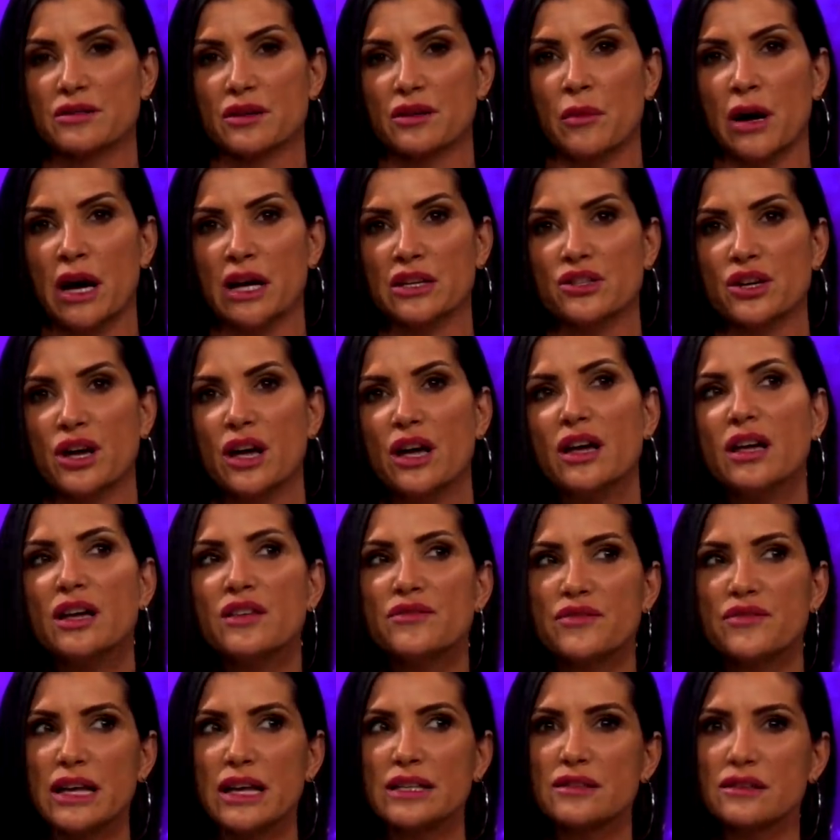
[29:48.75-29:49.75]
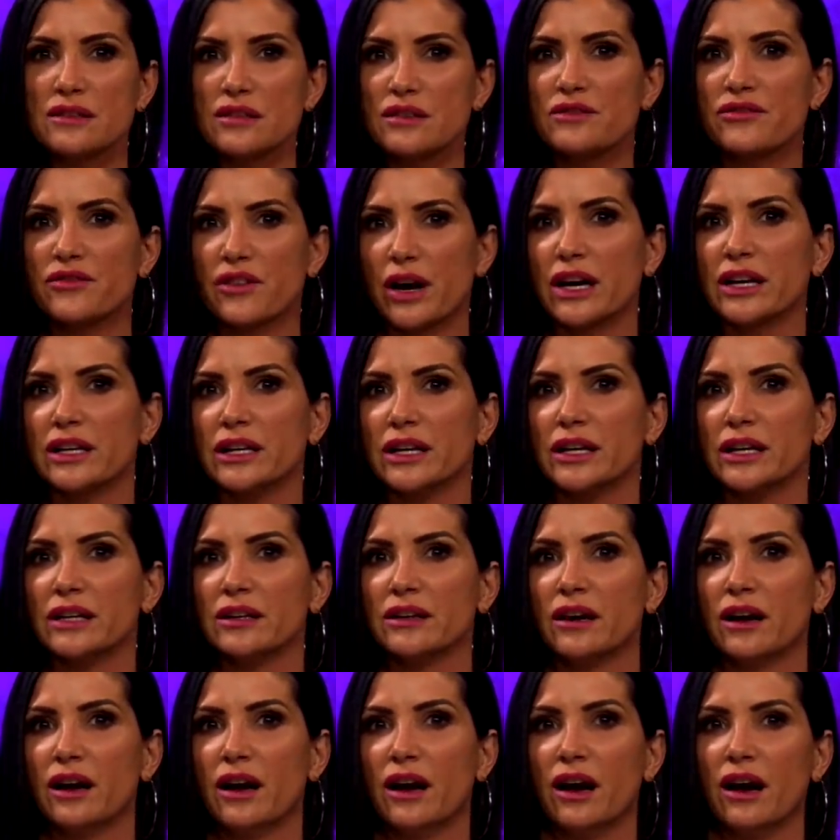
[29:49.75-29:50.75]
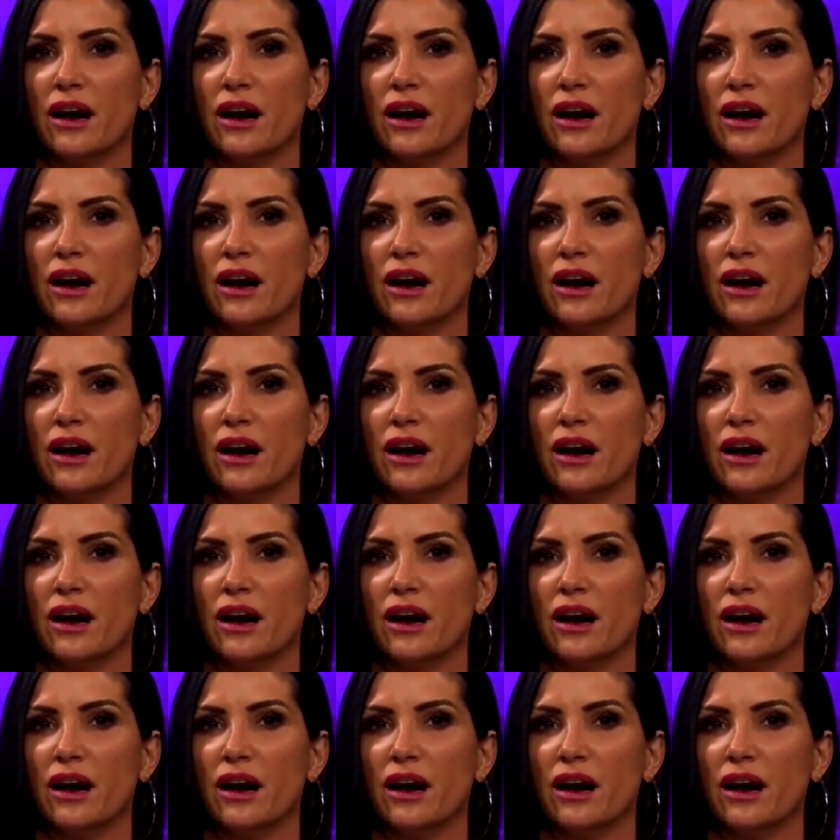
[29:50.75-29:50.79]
so much, that's a little frightening,